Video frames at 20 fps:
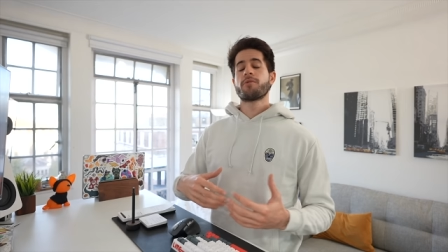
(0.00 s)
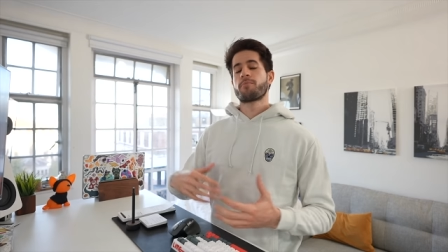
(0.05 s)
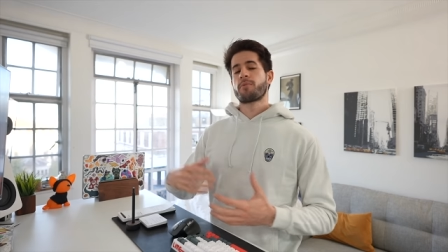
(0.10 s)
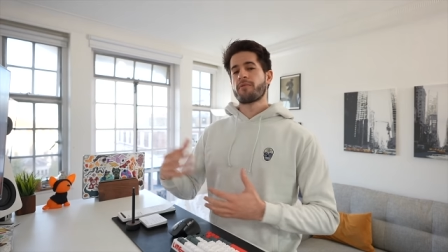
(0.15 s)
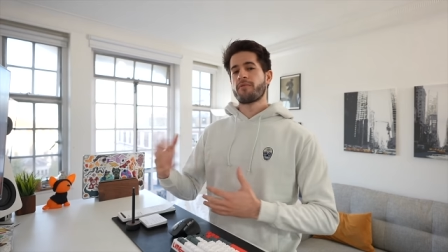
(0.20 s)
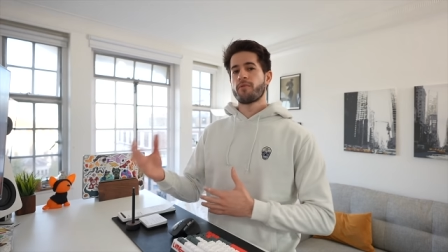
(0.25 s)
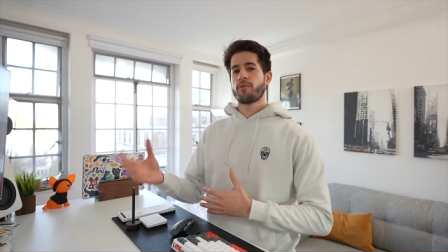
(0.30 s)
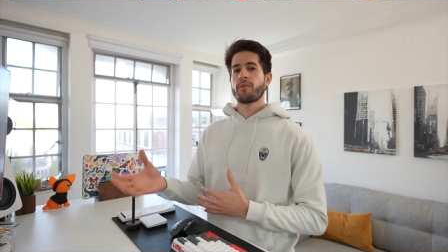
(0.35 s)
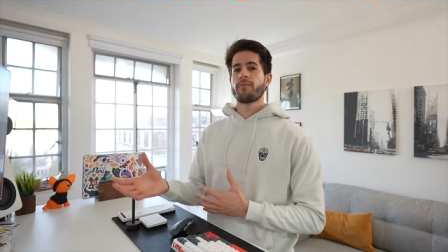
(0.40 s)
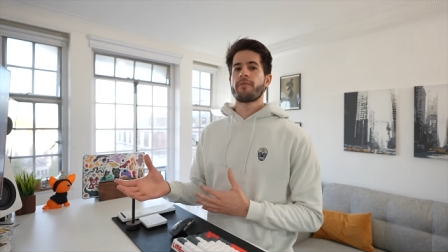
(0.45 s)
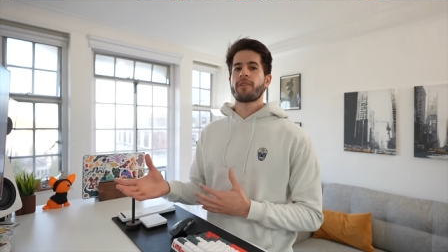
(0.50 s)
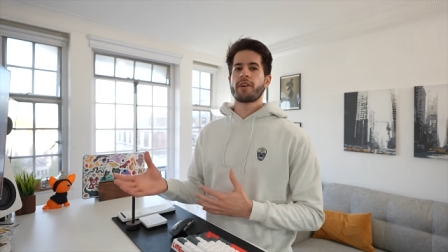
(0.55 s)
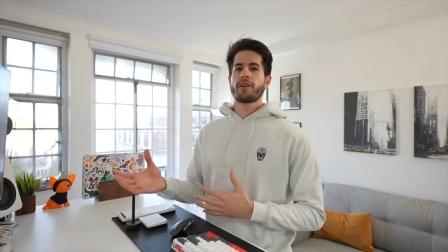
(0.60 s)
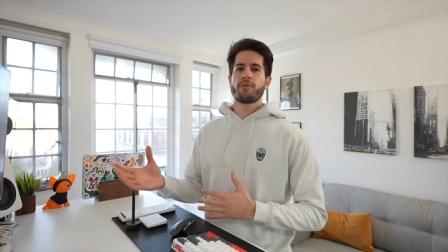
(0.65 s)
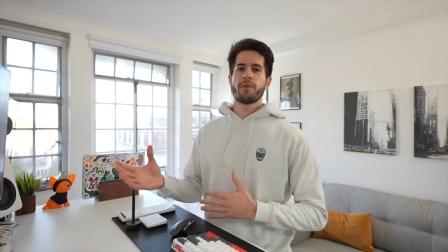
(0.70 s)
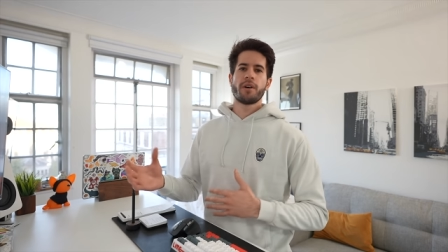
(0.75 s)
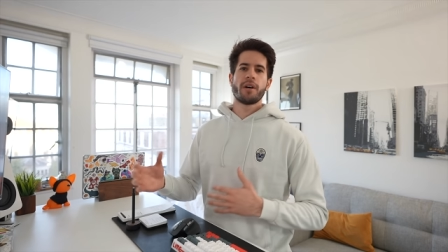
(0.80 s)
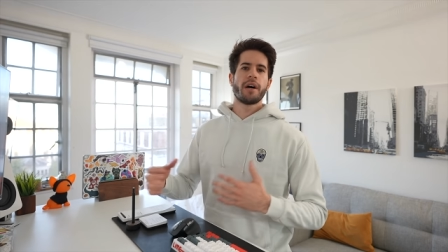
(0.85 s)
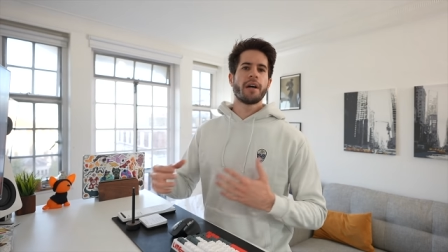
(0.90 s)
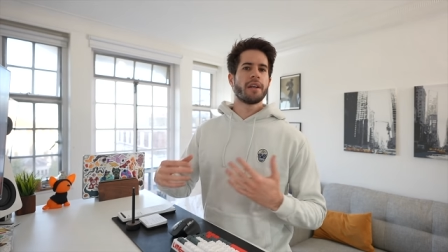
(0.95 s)
to perform very
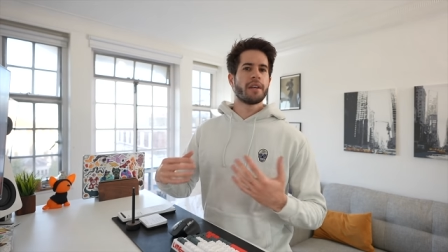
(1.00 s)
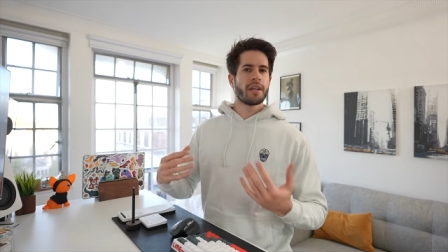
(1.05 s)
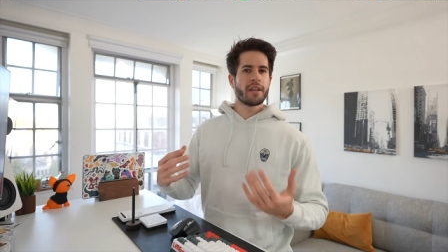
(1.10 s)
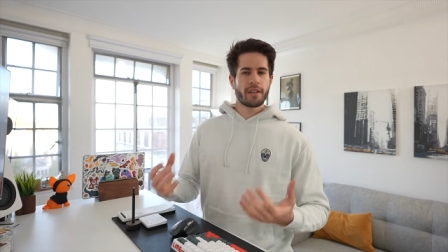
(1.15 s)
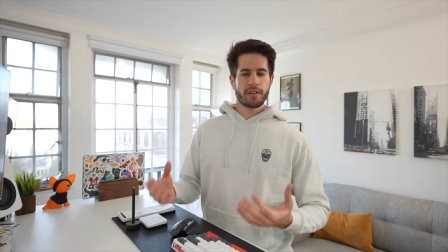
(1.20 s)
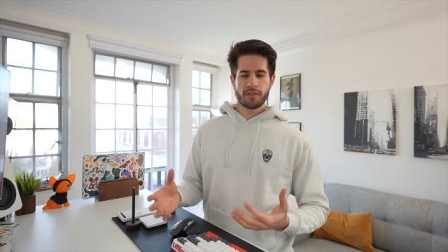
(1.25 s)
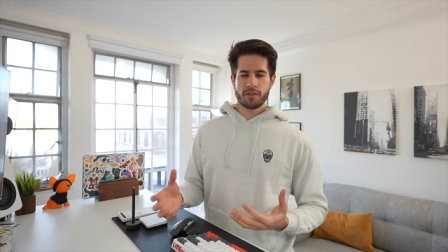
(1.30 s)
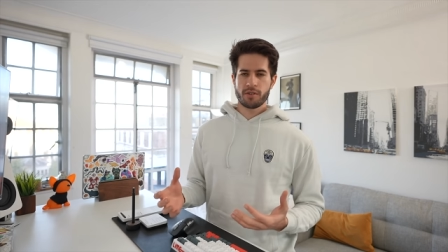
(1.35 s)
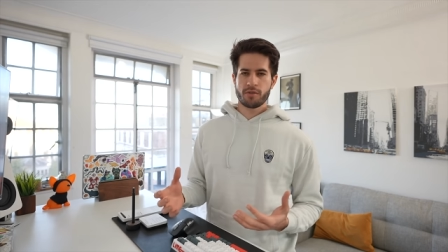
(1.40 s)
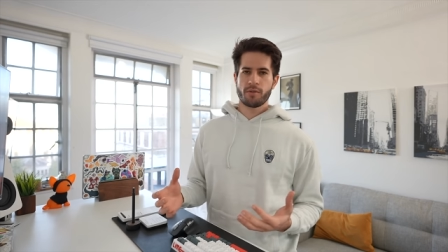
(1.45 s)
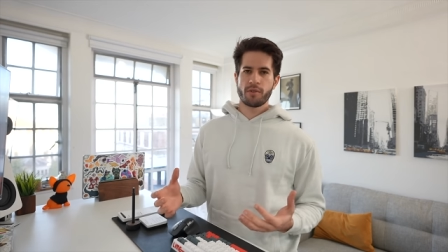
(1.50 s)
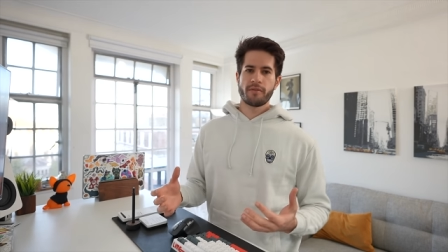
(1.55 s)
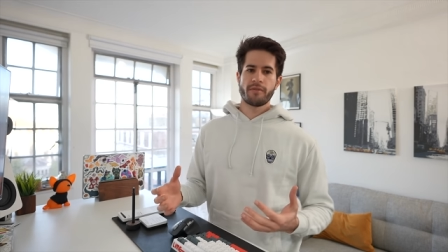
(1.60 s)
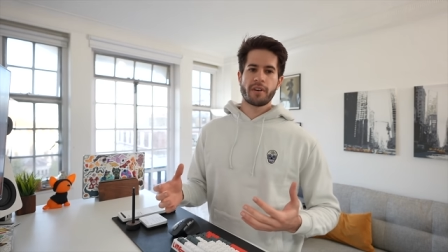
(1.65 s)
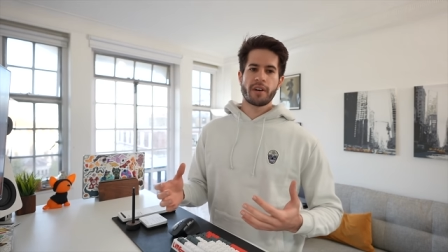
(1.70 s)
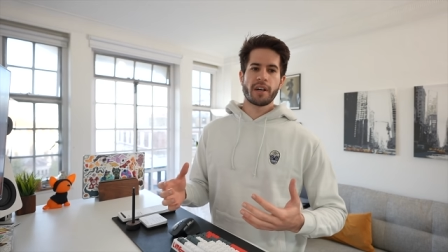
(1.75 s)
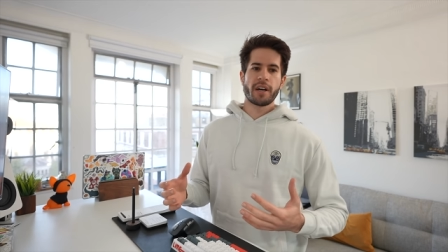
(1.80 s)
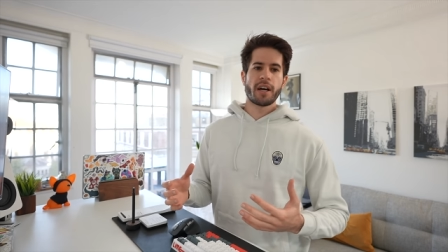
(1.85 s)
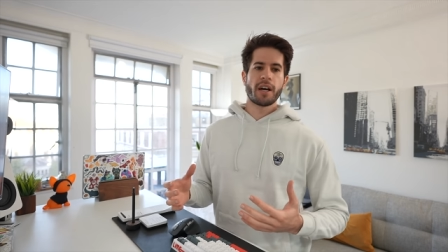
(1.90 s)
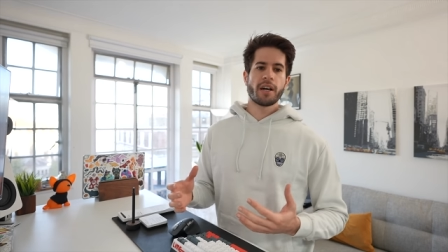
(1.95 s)
well, I needed to score
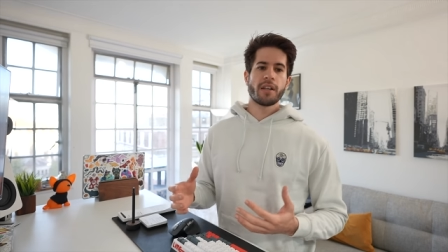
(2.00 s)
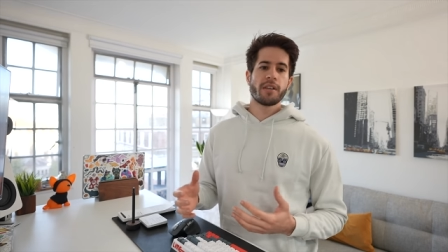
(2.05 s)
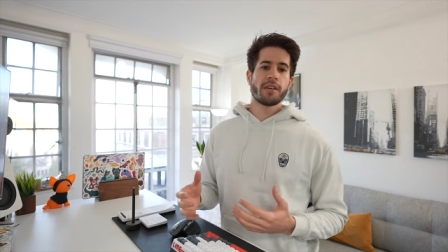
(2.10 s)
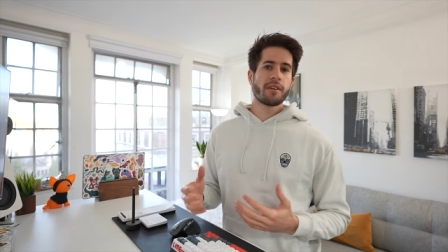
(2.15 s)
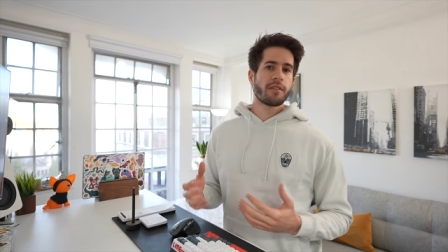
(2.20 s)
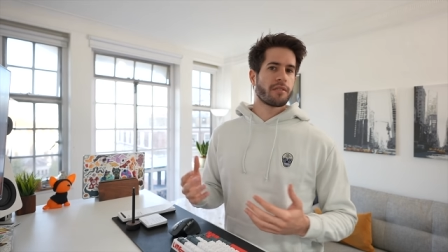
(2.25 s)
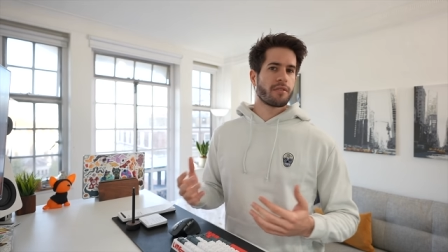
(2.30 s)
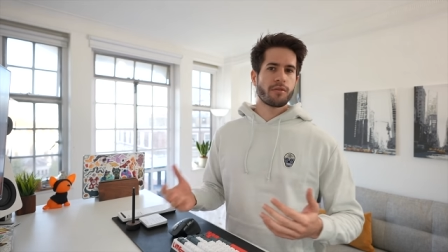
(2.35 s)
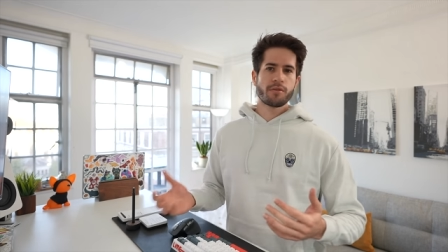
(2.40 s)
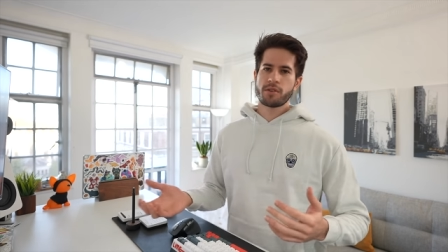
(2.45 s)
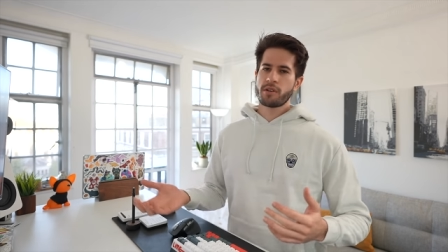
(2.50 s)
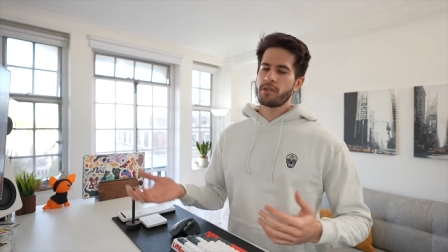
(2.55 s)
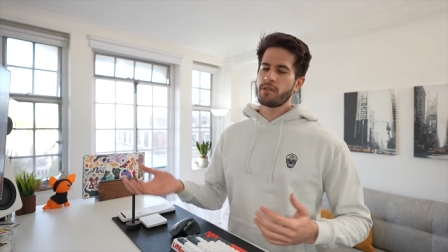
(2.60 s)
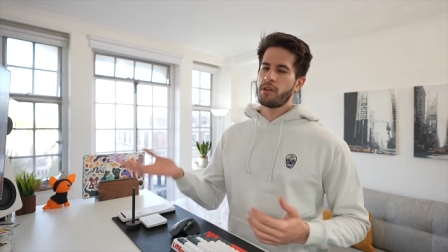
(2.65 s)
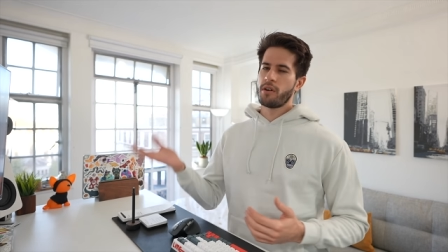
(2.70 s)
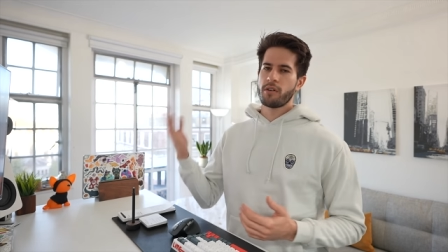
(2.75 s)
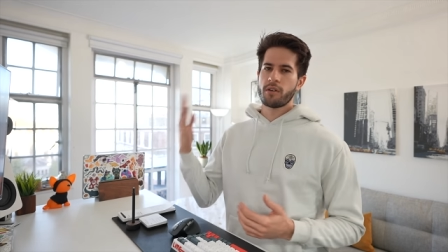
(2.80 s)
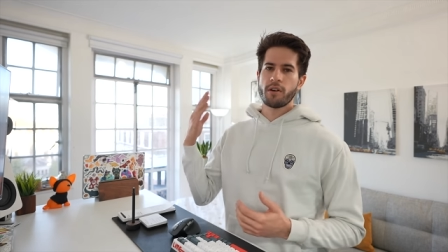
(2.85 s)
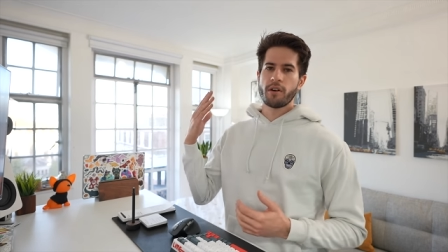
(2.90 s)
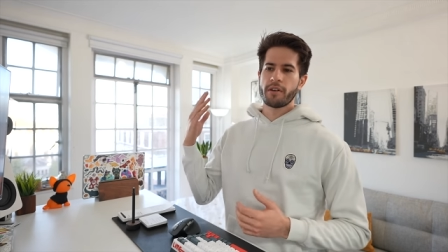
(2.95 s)
very highly, those are
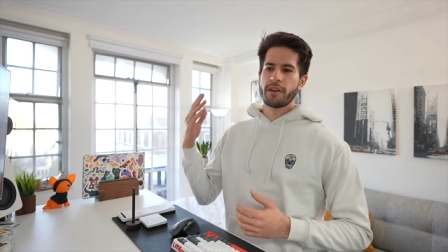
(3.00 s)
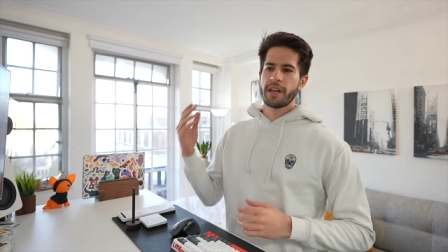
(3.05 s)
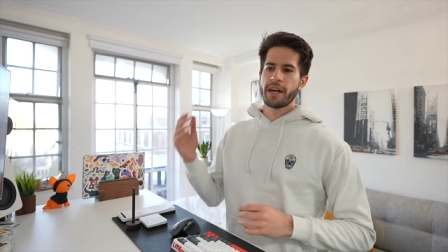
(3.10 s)
long gone